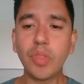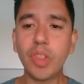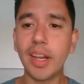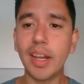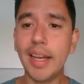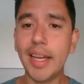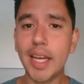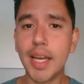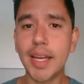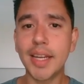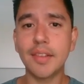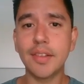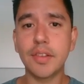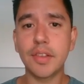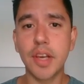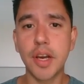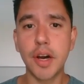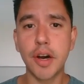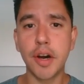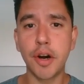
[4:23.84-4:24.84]
And
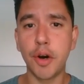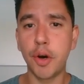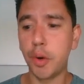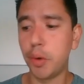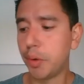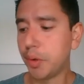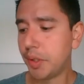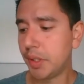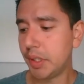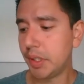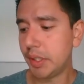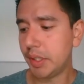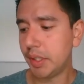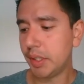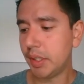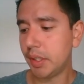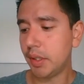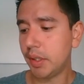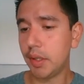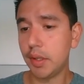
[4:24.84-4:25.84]
so
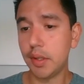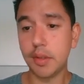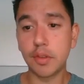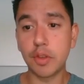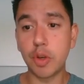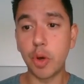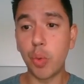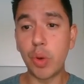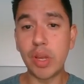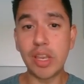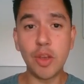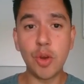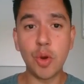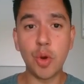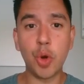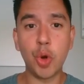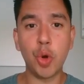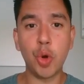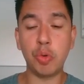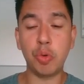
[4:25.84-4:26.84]
when
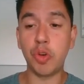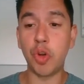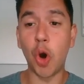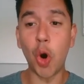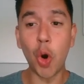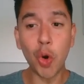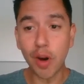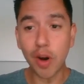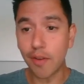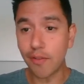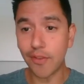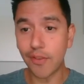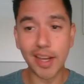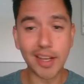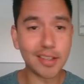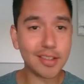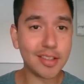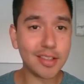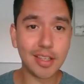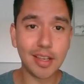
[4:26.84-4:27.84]
you don't
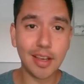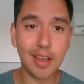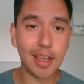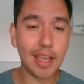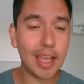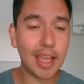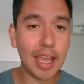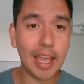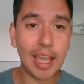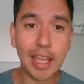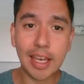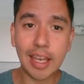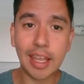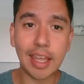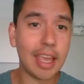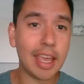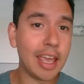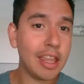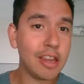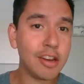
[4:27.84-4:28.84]
invest
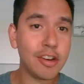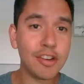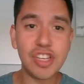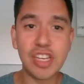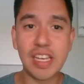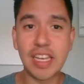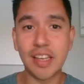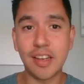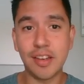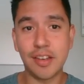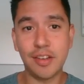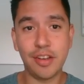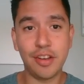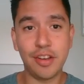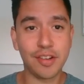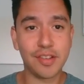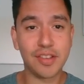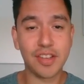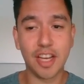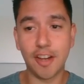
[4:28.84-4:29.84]
any energy into
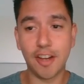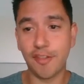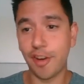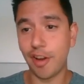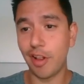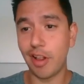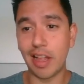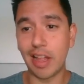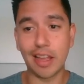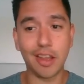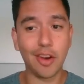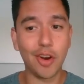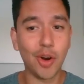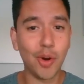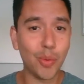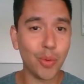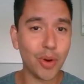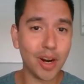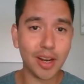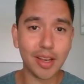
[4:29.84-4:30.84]
yourself, you
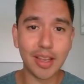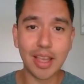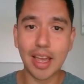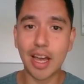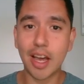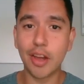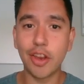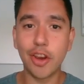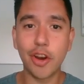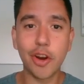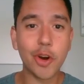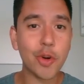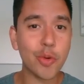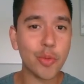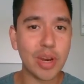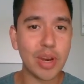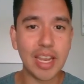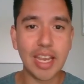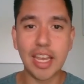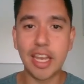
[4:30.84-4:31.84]
don't work out, you don't
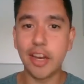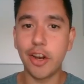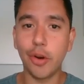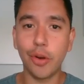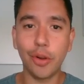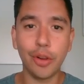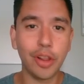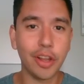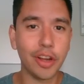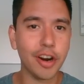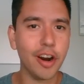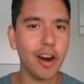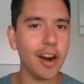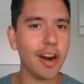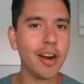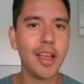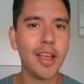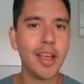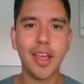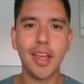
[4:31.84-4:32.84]
read, don't
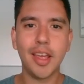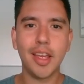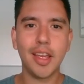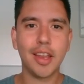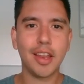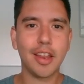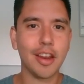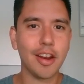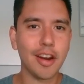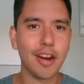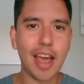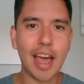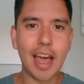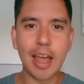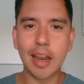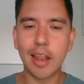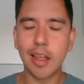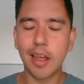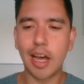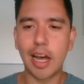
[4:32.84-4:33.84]
learn, you're
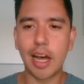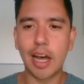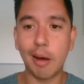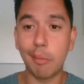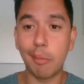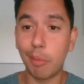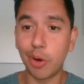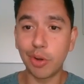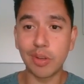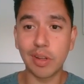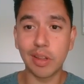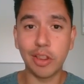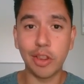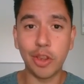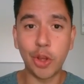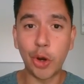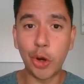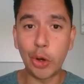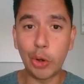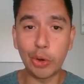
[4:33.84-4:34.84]
not don't
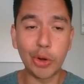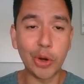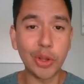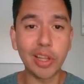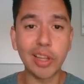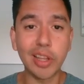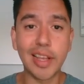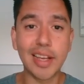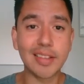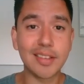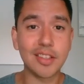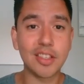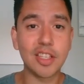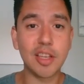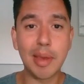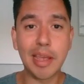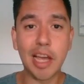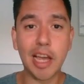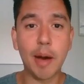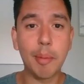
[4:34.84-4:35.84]
know the lessons to
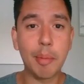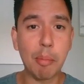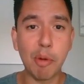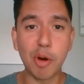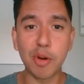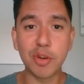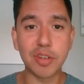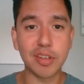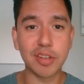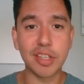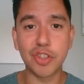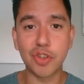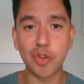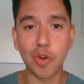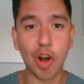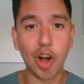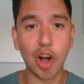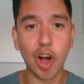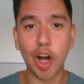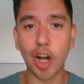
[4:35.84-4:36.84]
become emotionally
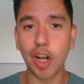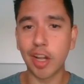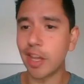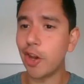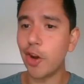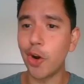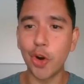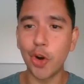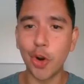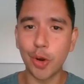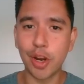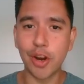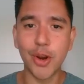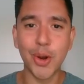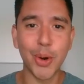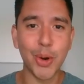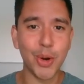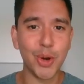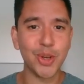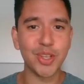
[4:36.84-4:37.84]
strong, you don't know your
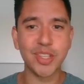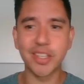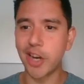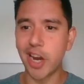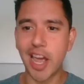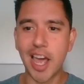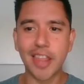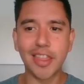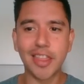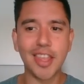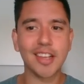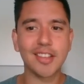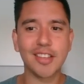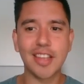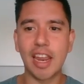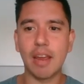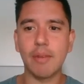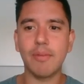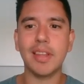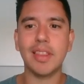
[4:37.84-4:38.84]
goals, your ethics,
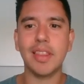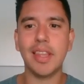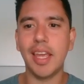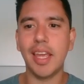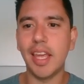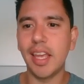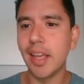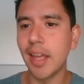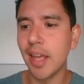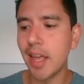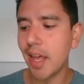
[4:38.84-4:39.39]
and everything,